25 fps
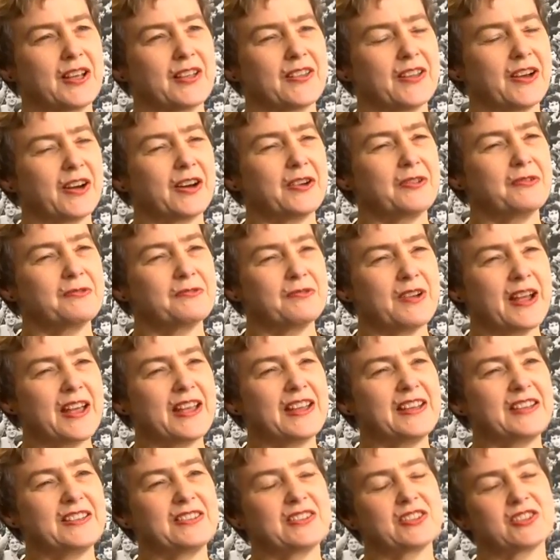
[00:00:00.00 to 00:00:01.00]
the whole
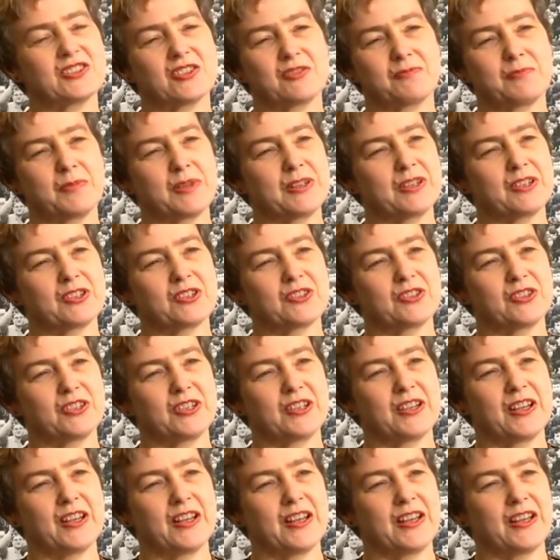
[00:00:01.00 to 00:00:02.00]
range of
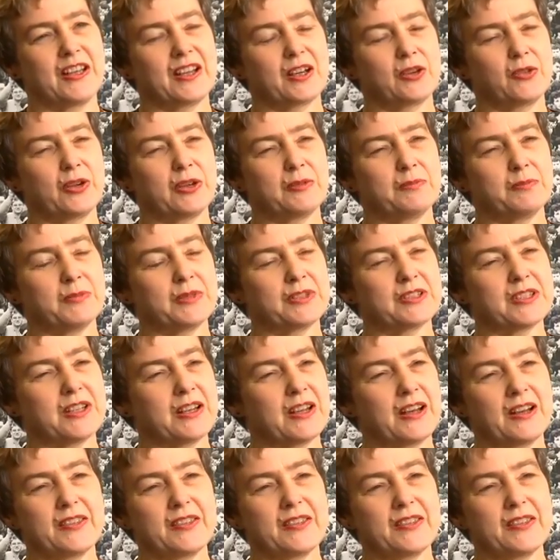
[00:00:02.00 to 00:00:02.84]
military equipment.